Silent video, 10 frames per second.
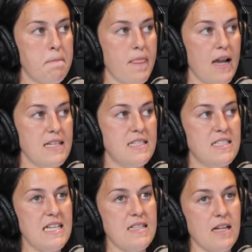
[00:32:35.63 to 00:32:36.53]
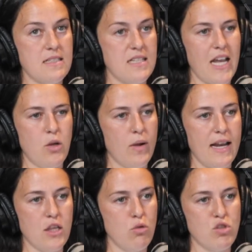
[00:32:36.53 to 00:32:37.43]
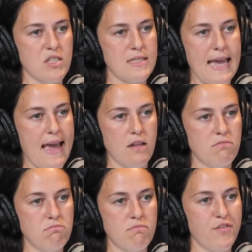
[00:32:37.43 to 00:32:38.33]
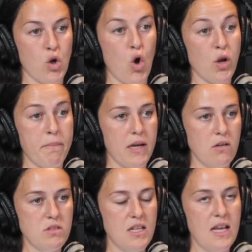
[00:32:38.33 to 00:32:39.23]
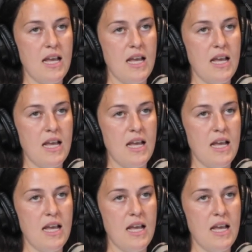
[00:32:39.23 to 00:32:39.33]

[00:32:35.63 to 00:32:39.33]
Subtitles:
I seen that side where like you just get forgotten about,